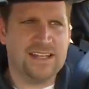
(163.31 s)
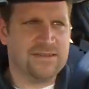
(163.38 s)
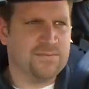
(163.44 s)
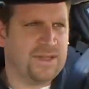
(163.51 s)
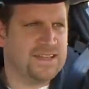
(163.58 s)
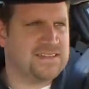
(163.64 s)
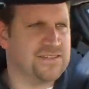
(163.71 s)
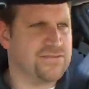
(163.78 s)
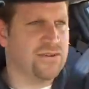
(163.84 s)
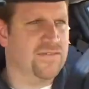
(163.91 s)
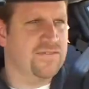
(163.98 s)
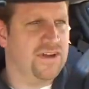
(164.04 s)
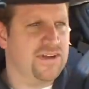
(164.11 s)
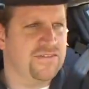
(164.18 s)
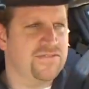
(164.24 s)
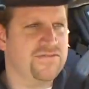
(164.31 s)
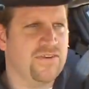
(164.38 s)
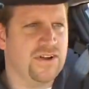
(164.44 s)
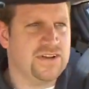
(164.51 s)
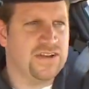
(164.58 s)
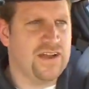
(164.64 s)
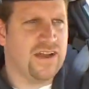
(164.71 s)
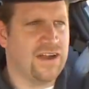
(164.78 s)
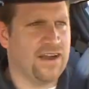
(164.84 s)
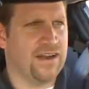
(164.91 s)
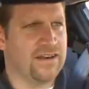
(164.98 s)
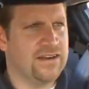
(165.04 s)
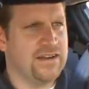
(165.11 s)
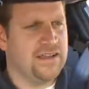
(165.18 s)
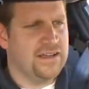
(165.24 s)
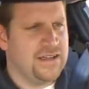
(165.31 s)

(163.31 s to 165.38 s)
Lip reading: It makes it for a very fun car.